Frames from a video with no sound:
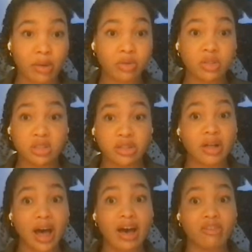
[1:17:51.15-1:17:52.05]
I will
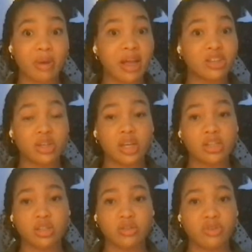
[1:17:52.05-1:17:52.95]
still have my
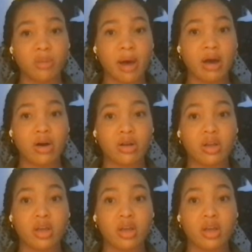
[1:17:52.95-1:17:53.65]
education to fall back on.